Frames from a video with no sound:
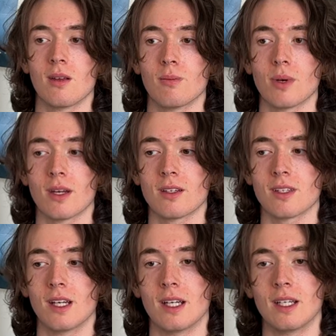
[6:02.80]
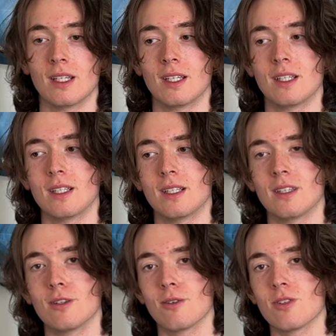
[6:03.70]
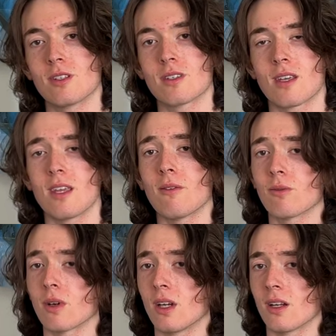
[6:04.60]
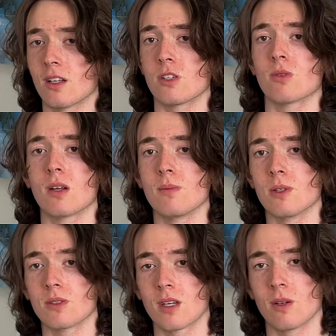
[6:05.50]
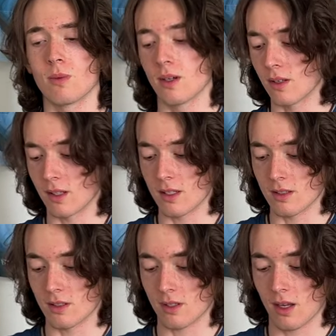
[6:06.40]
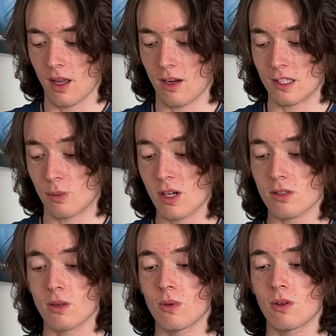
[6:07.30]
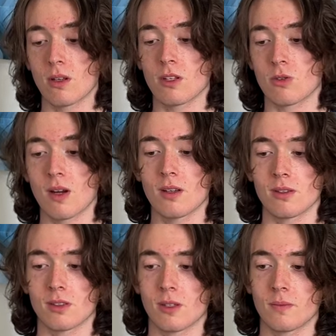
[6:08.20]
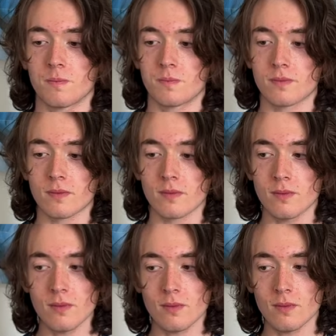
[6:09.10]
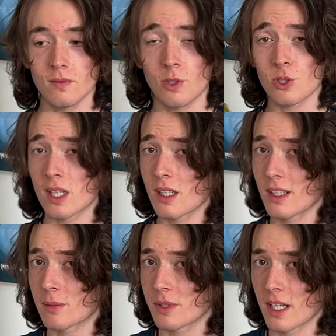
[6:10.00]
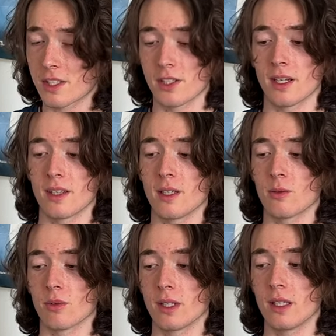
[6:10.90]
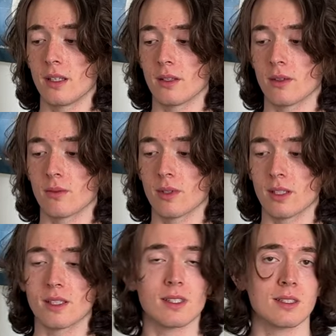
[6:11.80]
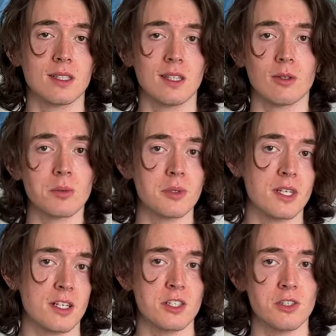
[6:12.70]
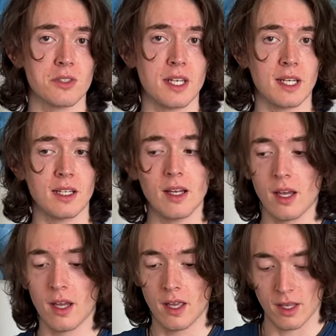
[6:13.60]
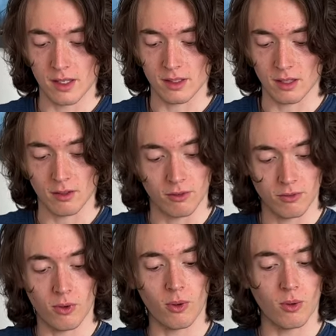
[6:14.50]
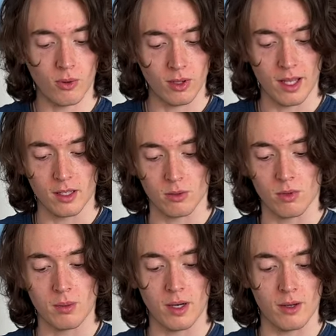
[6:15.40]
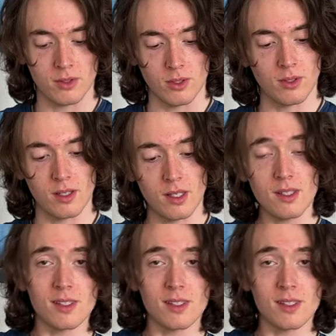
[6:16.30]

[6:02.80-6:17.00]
but they're just like even running out of treadmill is kind of weird in these. And especially when you're on the trails, there's not a lot of protection. I think really realistically, the only protection you're getting is like the full length rubber outsole that is